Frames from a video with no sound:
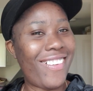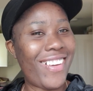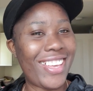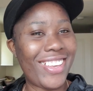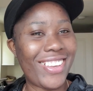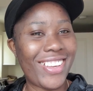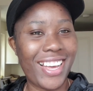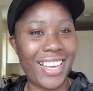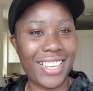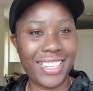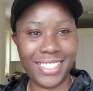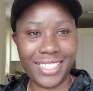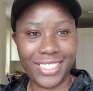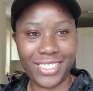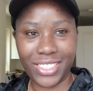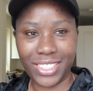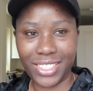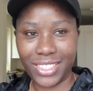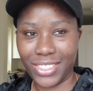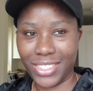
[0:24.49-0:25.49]
are you guys
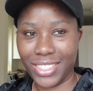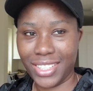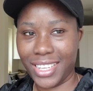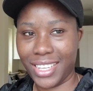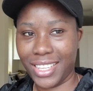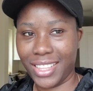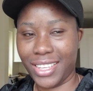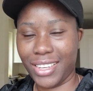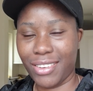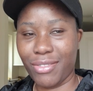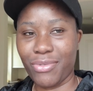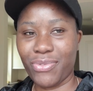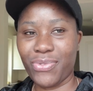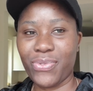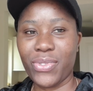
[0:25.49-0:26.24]
doing today now?